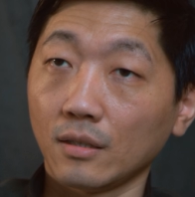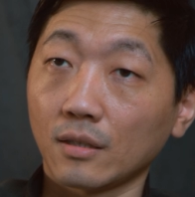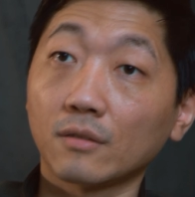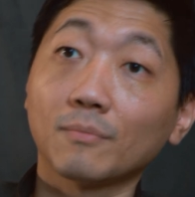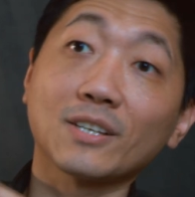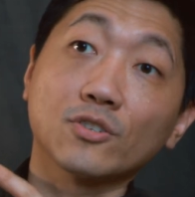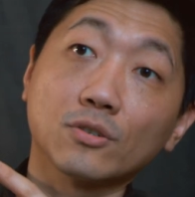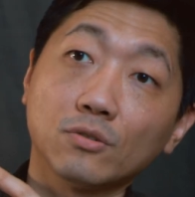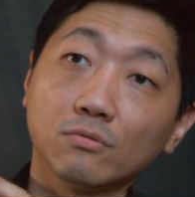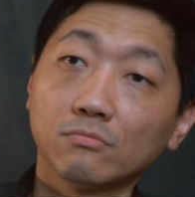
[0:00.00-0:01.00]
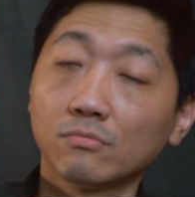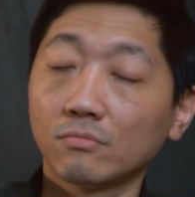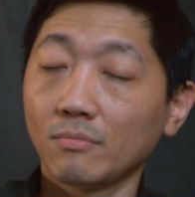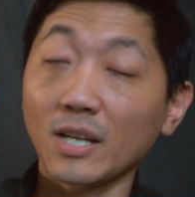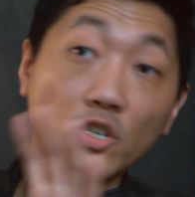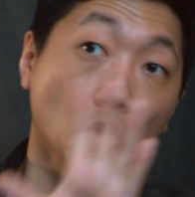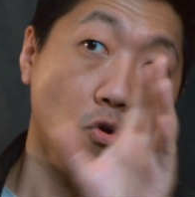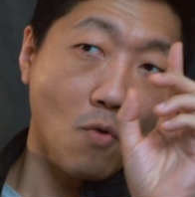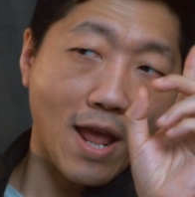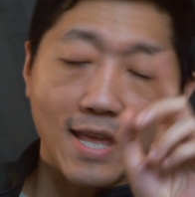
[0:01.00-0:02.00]
kind of magical
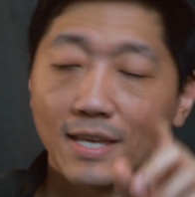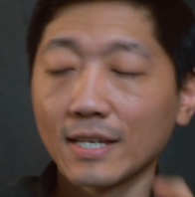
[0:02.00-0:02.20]
way.